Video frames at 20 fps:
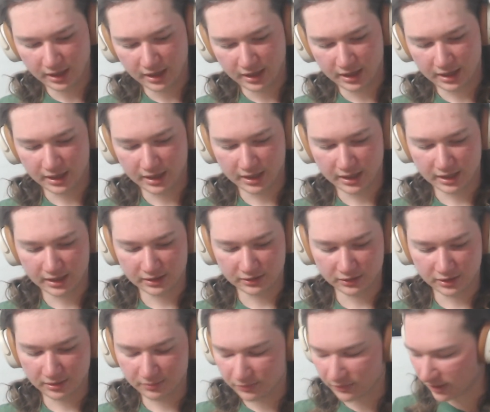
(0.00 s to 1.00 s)
And
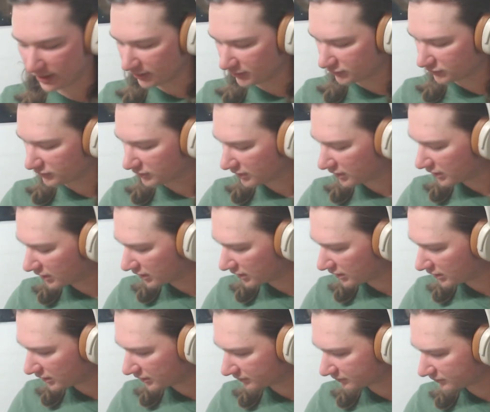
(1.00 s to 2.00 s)
up next, it's
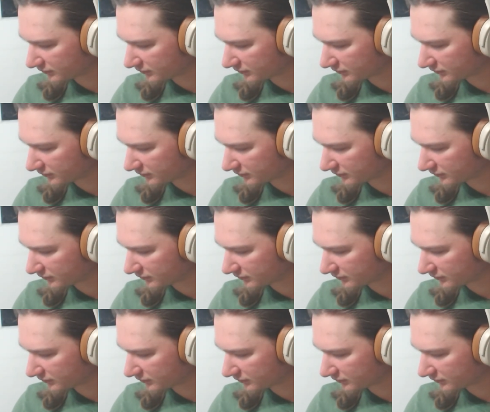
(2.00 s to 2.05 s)
not